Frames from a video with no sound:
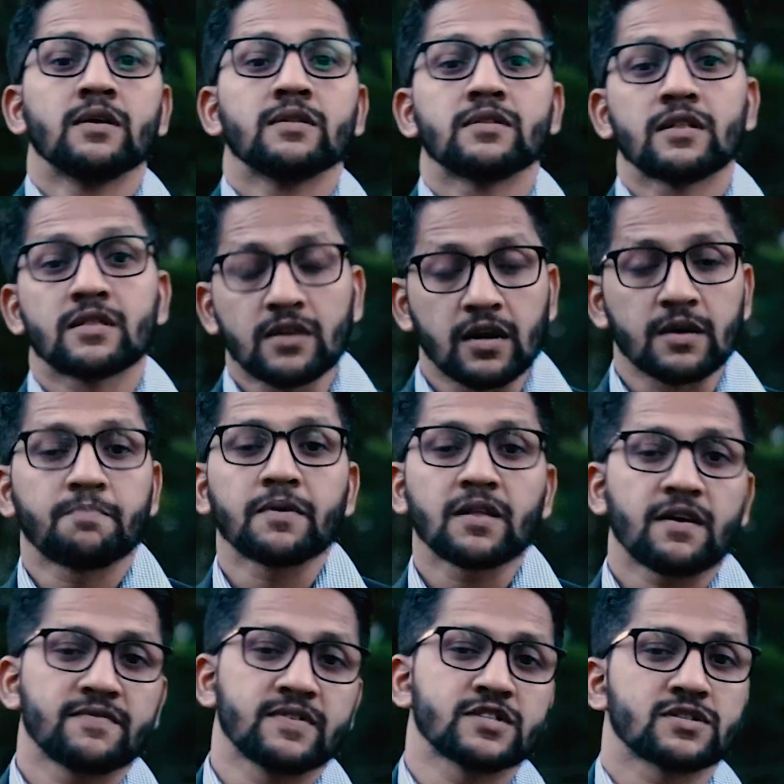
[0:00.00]
the third
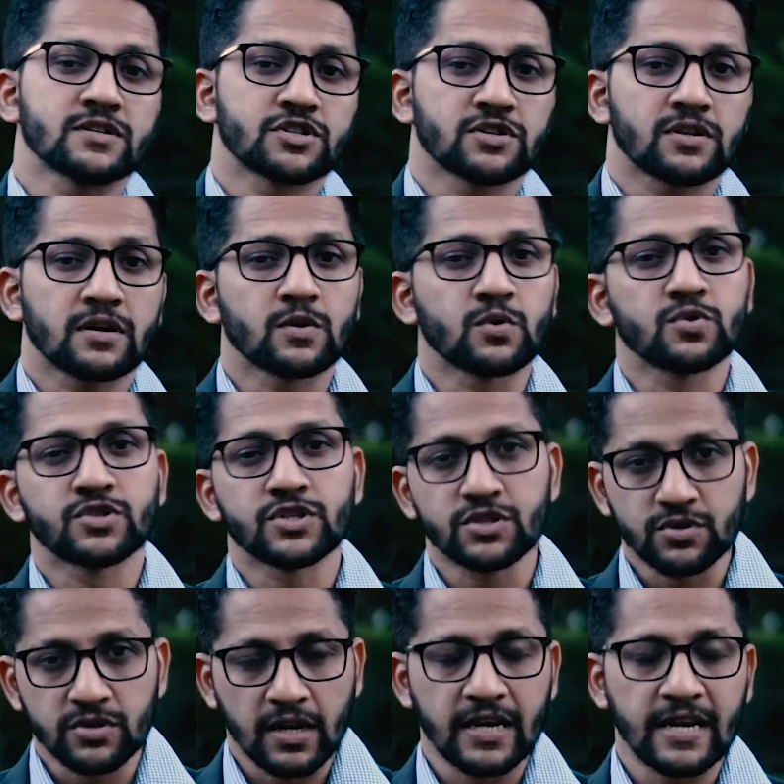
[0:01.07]
pada of this nakshatra goes
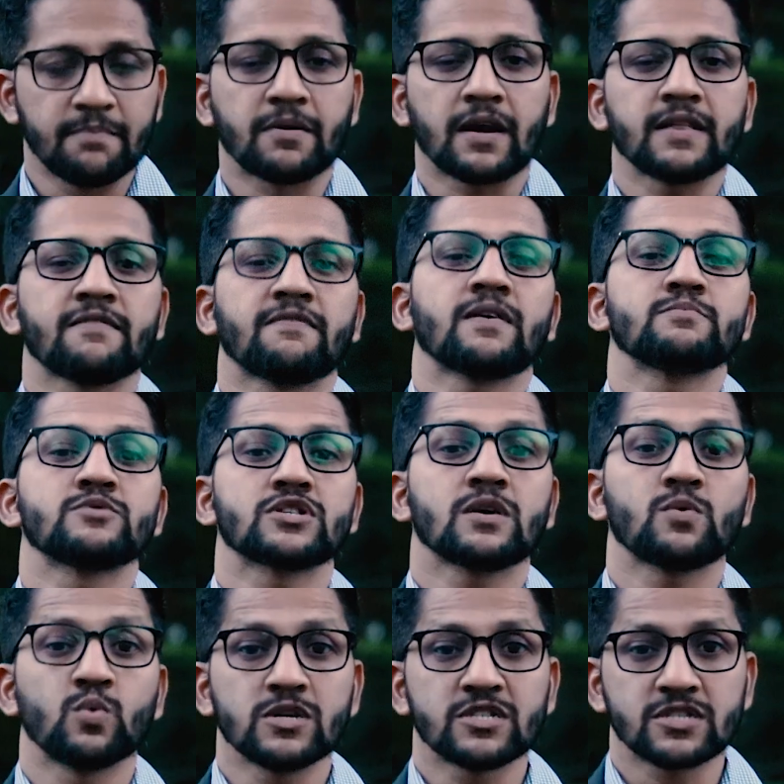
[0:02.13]
into the Libra
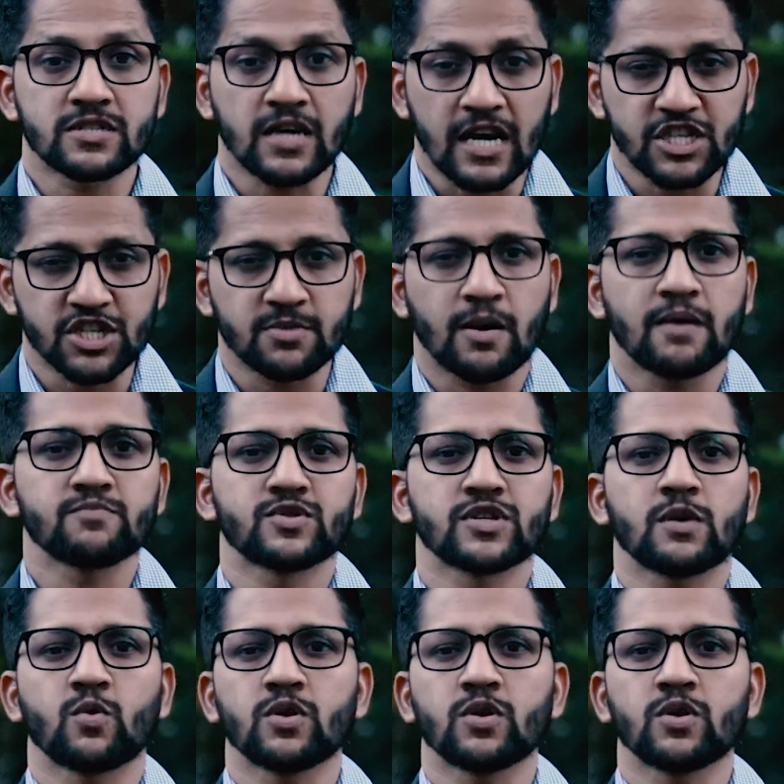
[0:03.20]
Navamsha, which is Ashtamamsha.